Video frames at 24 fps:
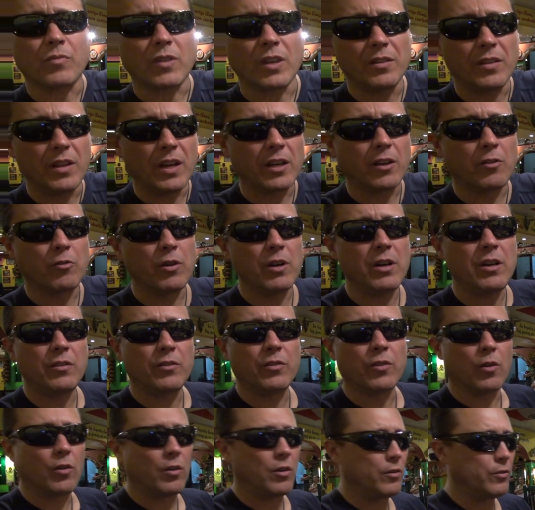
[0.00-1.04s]
And that green
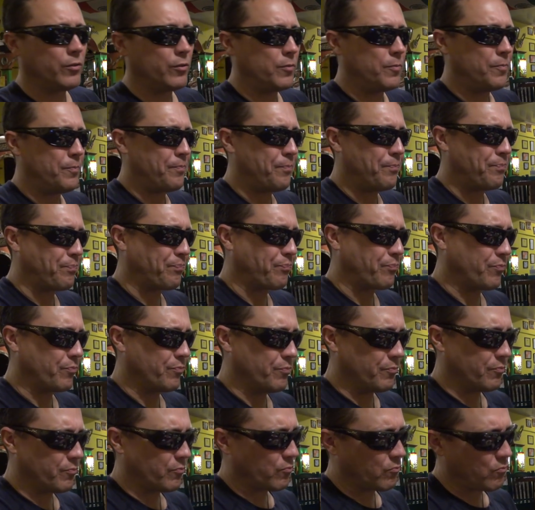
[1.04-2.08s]
sauce,
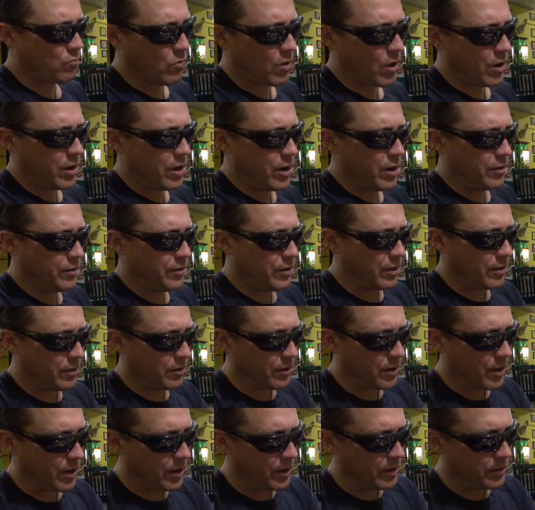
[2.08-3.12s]
I hit it the other
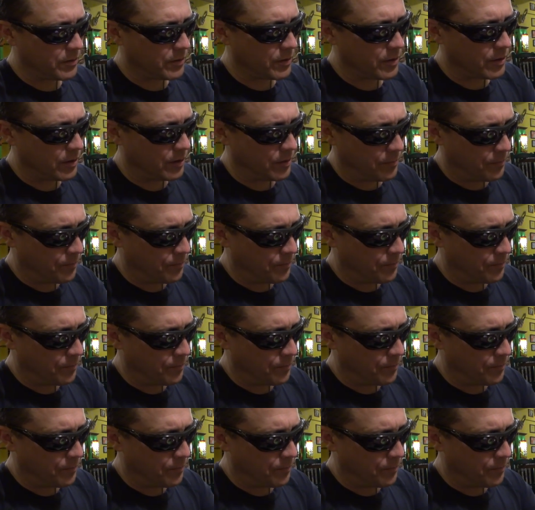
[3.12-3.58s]
night, is good.